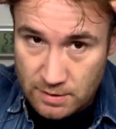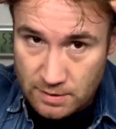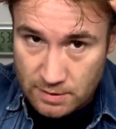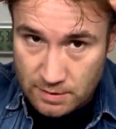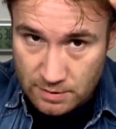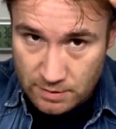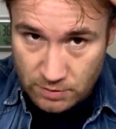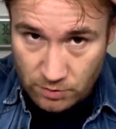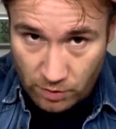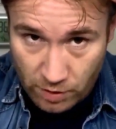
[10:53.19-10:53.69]

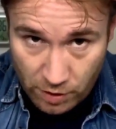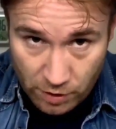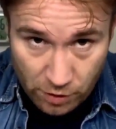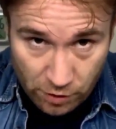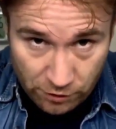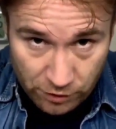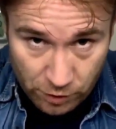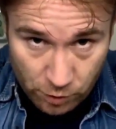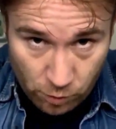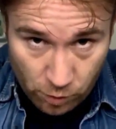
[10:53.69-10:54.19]
So I don't know
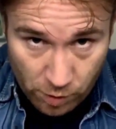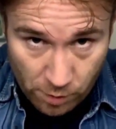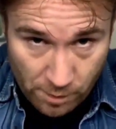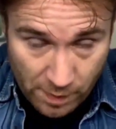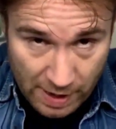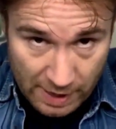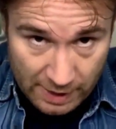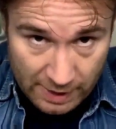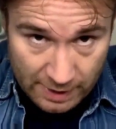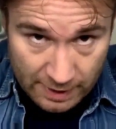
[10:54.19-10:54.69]
if you want to
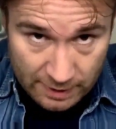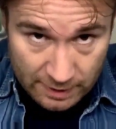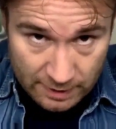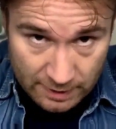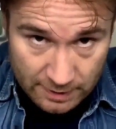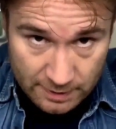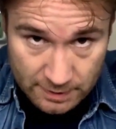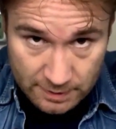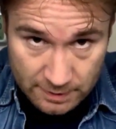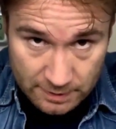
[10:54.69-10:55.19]
make it
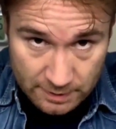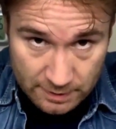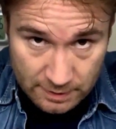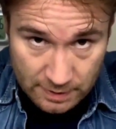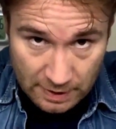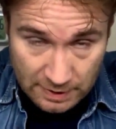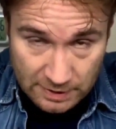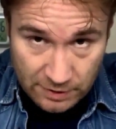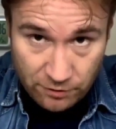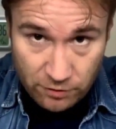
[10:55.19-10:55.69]
a
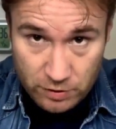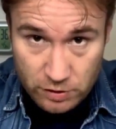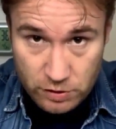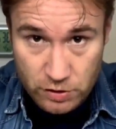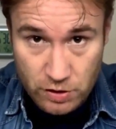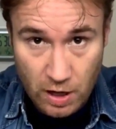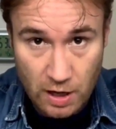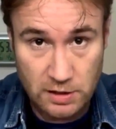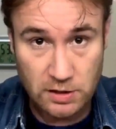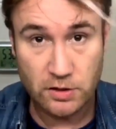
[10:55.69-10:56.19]
different
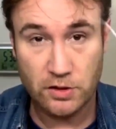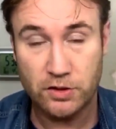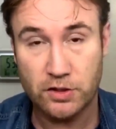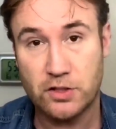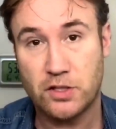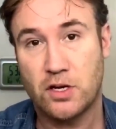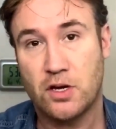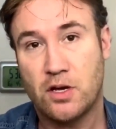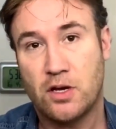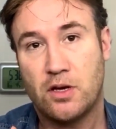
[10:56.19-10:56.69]
size,
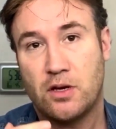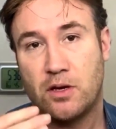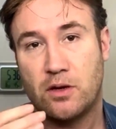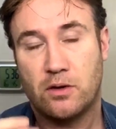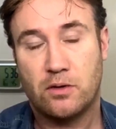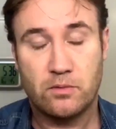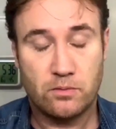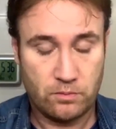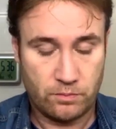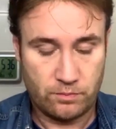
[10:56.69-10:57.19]
because
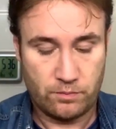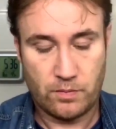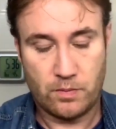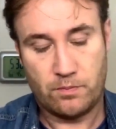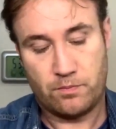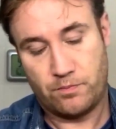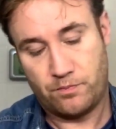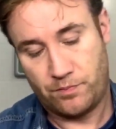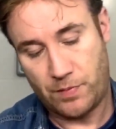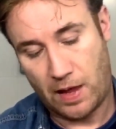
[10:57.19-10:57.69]

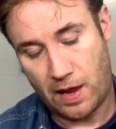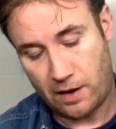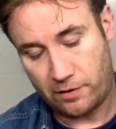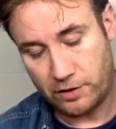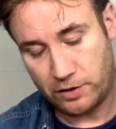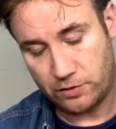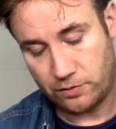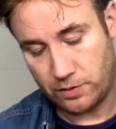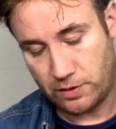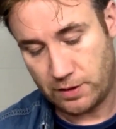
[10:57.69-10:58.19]

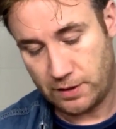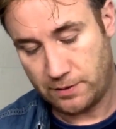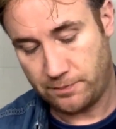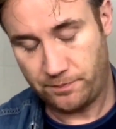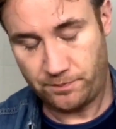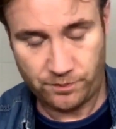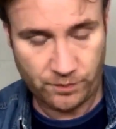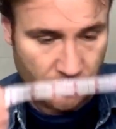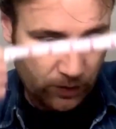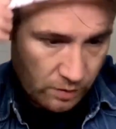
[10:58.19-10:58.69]
actually,
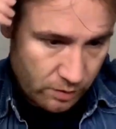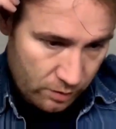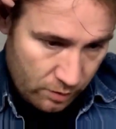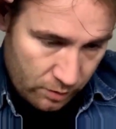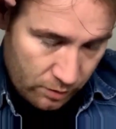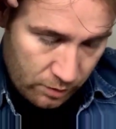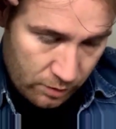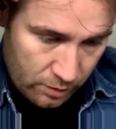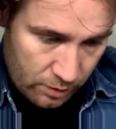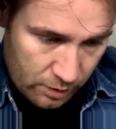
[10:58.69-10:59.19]

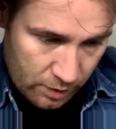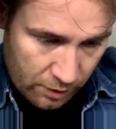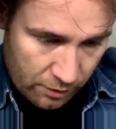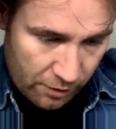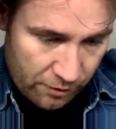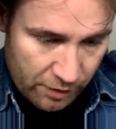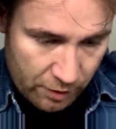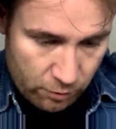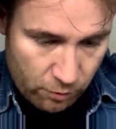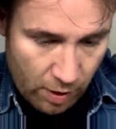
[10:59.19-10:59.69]
if I
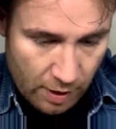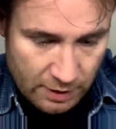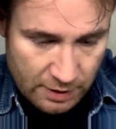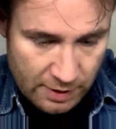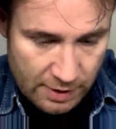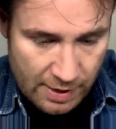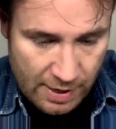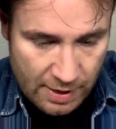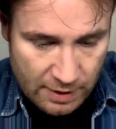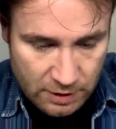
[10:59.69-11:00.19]
feel right to
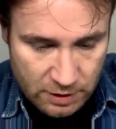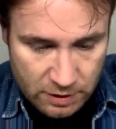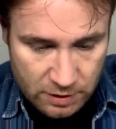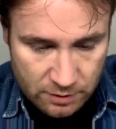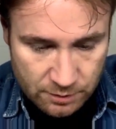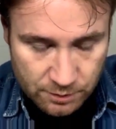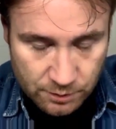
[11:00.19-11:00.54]
the edge,